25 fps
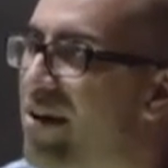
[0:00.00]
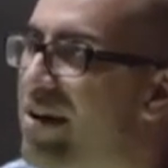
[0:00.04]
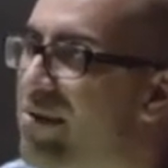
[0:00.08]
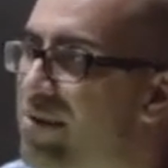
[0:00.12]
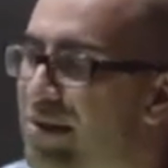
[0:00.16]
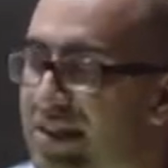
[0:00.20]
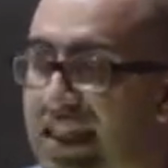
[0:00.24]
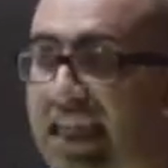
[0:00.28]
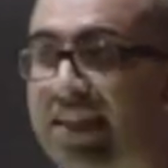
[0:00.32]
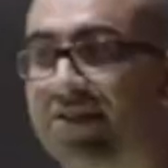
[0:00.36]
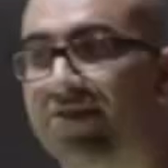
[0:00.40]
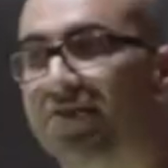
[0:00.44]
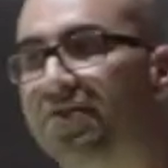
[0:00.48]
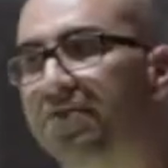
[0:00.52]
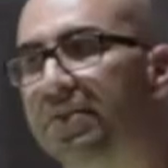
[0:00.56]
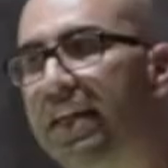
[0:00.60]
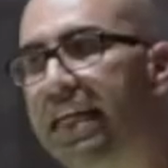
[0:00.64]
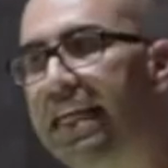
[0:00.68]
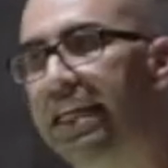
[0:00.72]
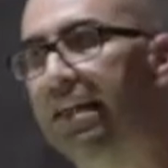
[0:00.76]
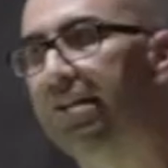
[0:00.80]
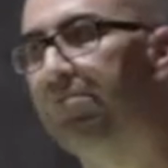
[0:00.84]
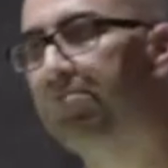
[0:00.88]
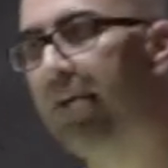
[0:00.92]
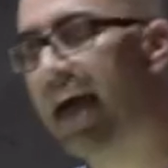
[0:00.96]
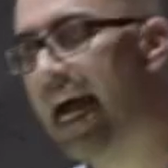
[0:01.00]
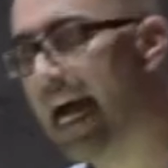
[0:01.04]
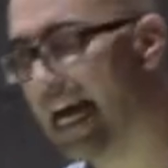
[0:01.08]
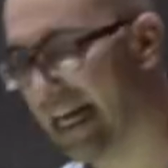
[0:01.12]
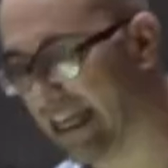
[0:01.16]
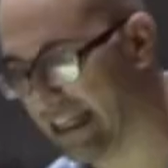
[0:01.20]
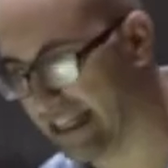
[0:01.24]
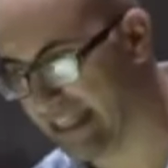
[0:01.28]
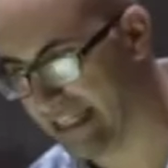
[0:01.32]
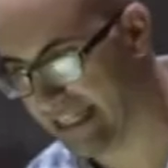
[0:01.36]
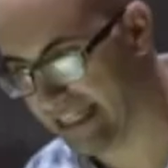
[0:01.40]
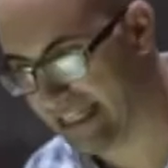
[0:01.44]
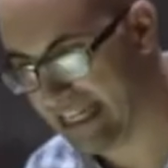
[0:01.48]
he was kind of taken
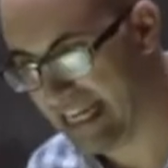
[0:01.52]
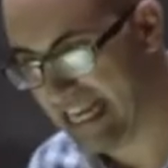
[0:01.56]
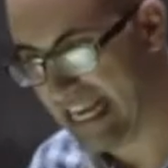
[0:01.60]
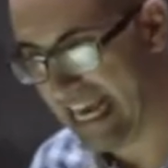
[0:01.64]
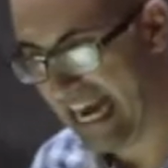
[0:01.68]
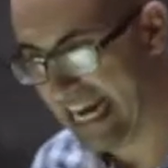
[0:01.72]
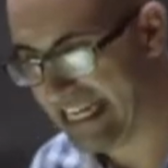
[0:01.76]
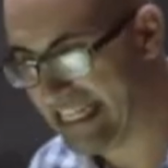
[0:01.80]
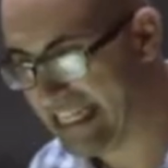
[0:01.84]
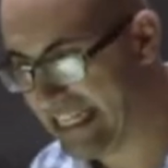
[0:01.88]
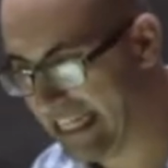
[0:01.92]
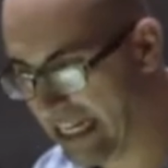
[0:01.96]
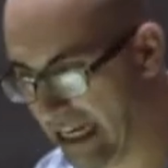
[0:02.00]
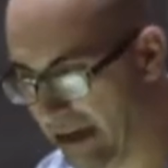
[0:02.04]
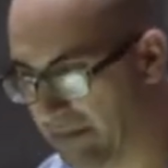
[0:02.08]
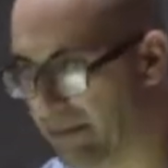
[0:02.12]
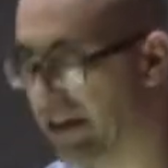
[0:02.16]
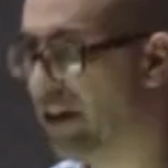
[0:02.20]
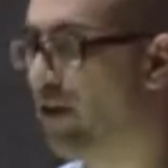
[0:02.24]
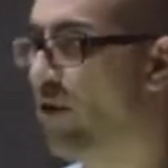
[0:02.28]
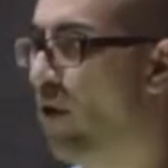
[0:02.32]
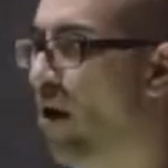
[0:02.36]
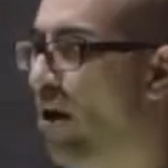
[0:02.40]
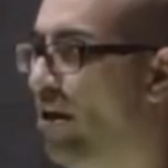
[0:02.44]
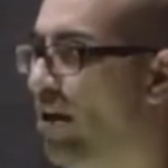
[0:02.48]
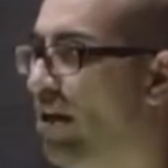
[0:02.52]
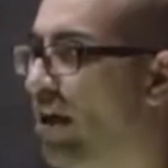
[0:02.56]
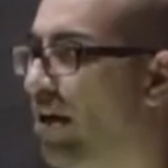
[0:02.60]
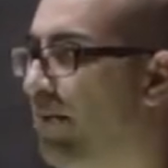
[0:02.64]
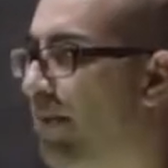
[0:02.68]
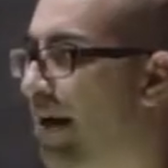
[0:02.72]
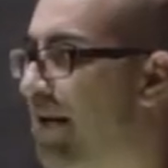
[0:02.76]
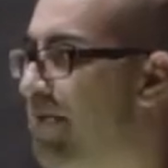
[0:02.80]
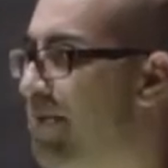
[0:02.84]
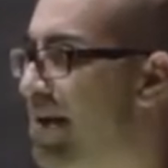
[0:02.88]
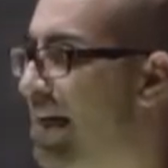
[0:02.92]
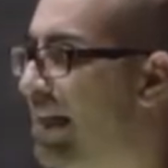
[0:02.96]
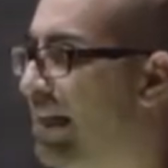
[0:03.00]
aback that I didn't come in crawling on
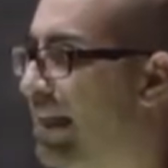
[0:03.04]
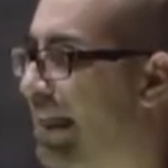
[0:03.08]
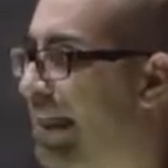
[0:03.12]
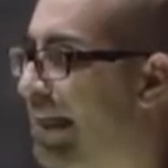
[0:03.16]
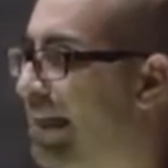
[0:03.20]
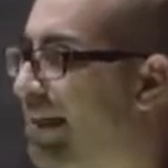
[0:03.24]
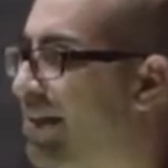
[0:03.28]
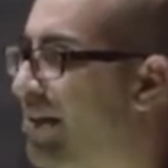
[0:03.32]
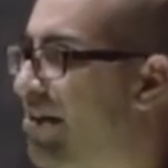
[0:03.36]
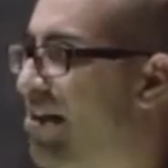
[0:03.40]
my belly,